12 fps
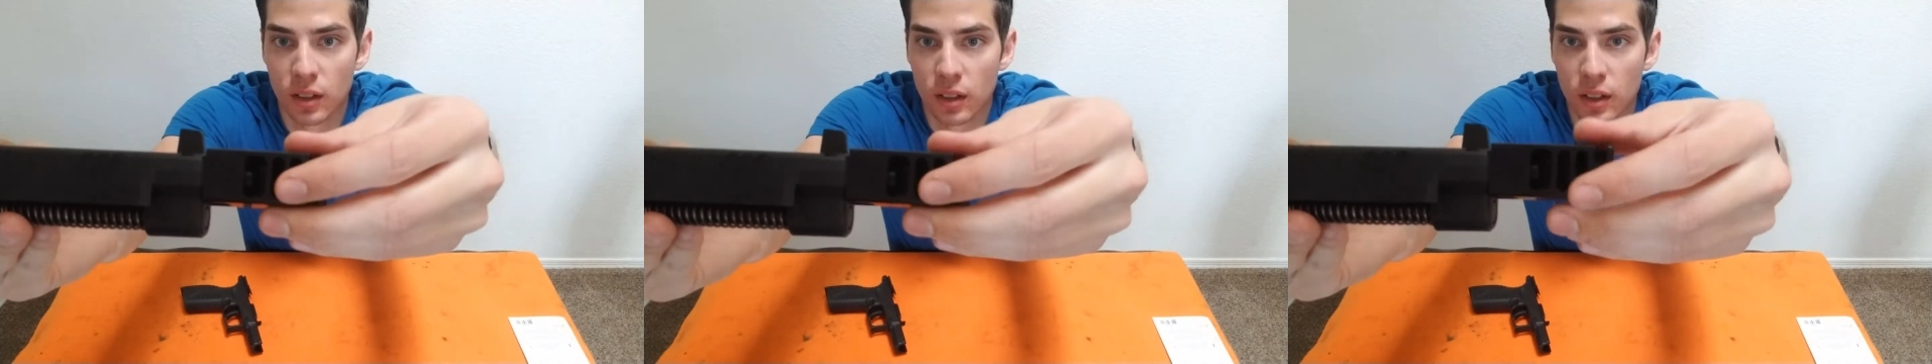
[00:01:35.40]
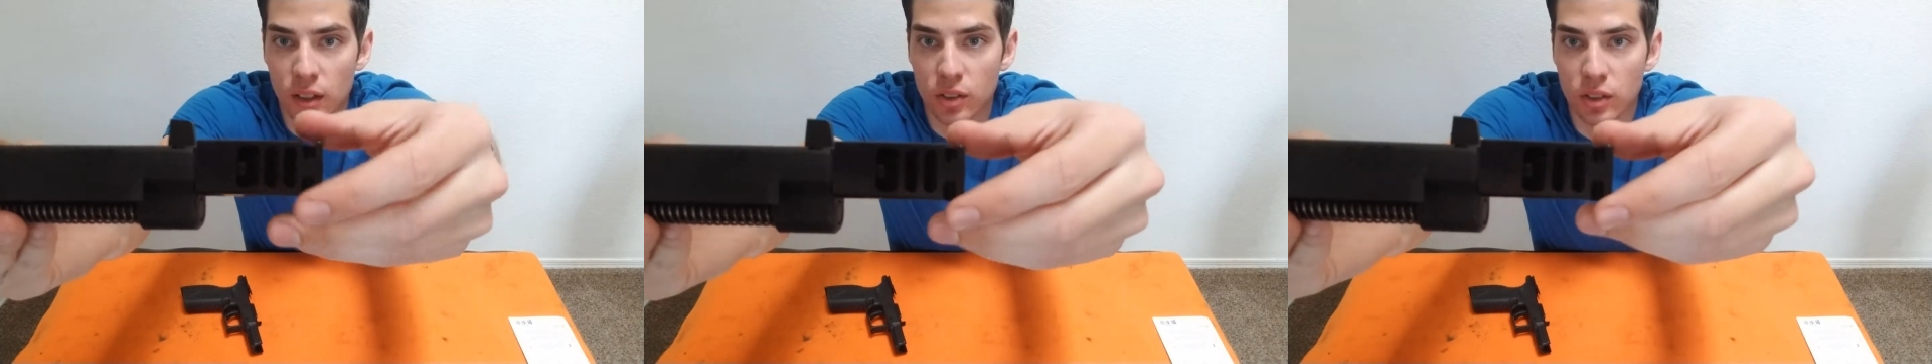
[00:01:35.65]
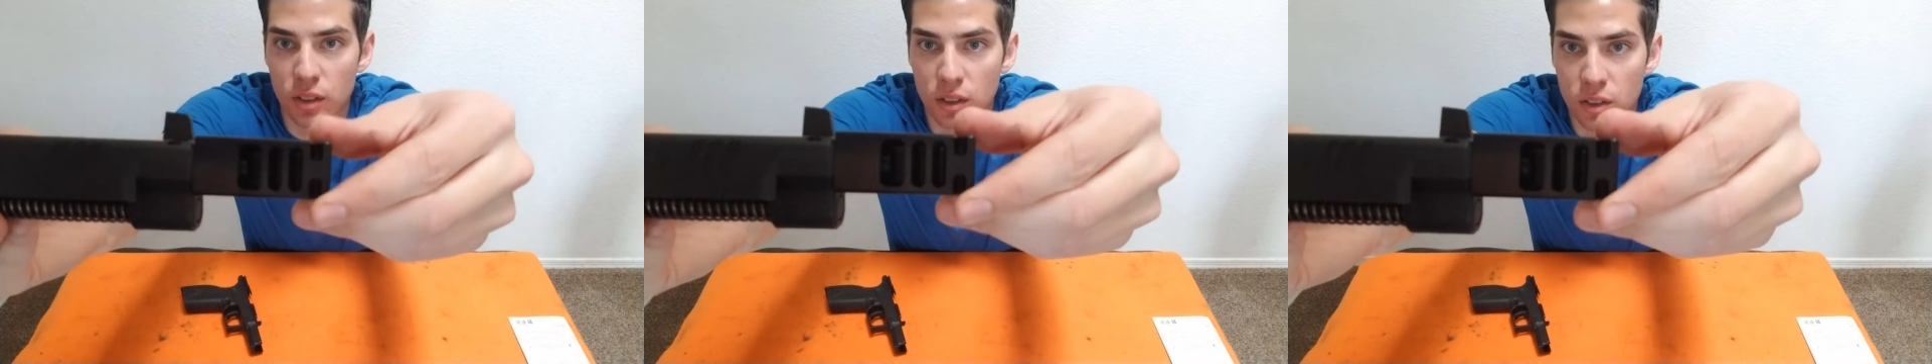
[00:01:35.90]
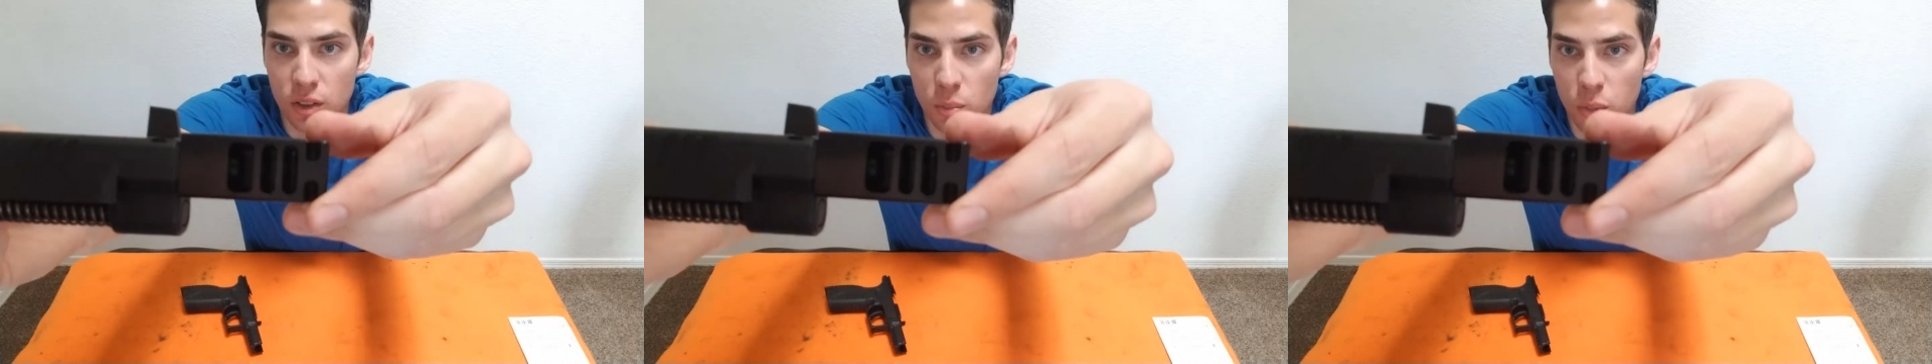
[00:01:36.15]
it's just going to
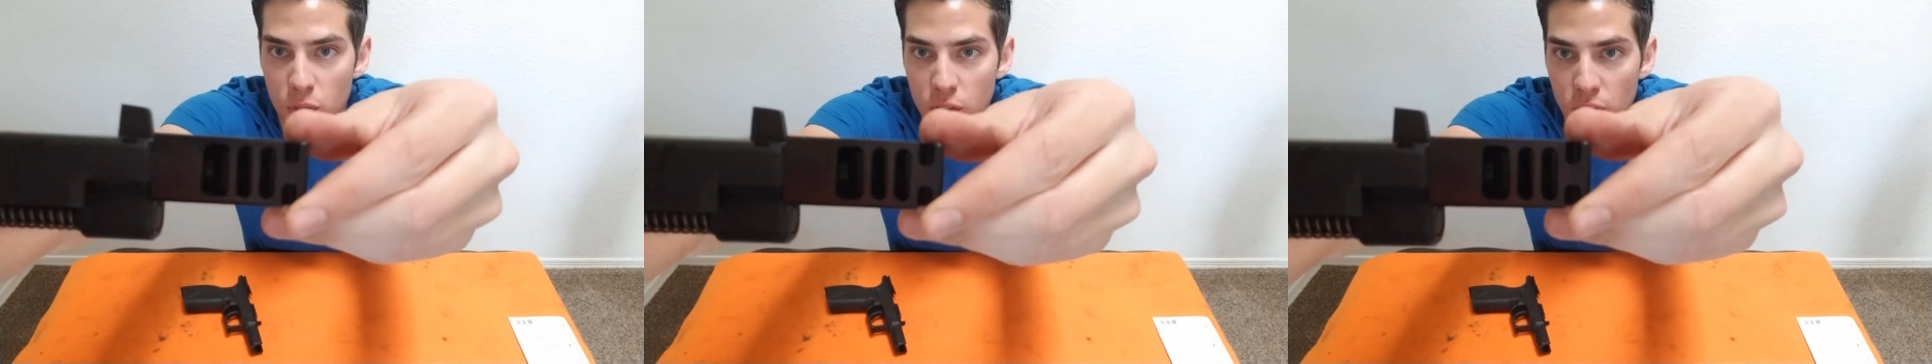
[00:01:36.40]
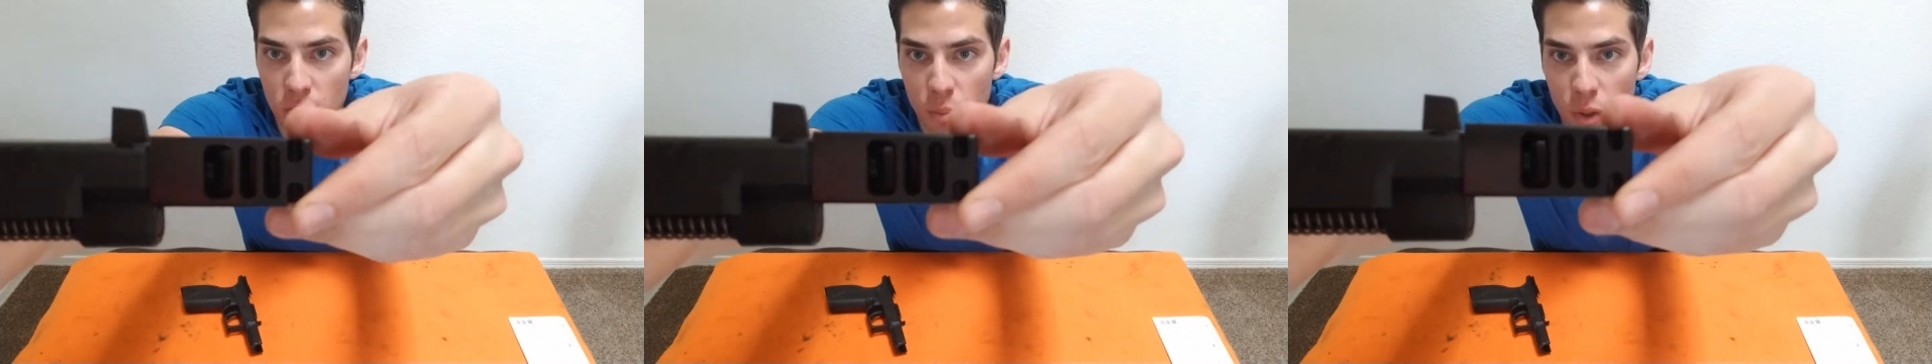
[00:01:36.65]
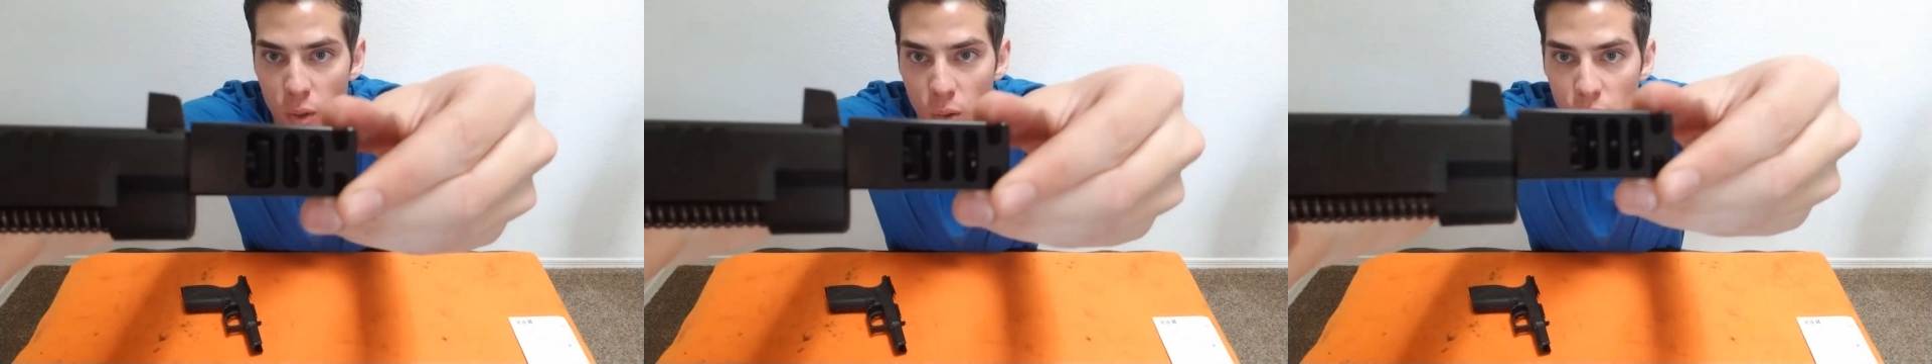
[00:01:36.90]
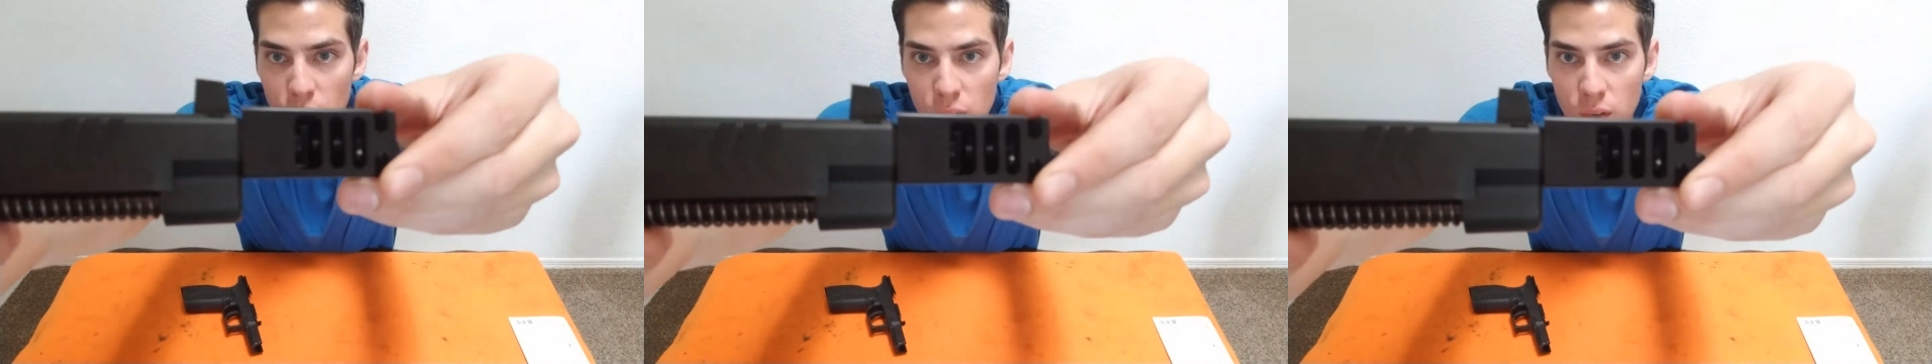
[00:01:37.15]
start pushing on the
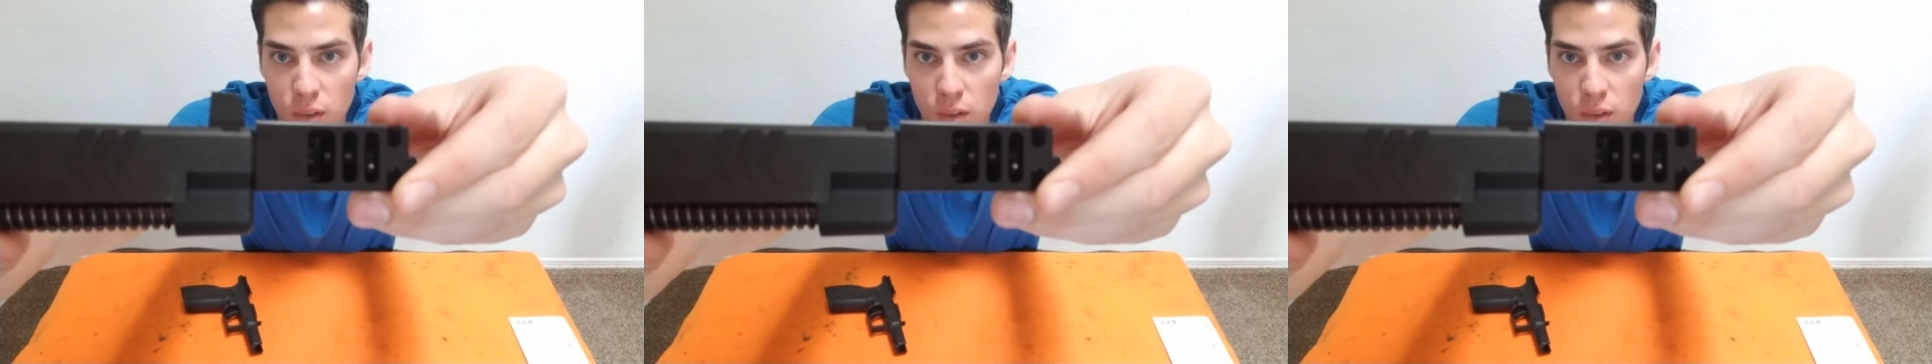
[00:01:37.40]
barrel,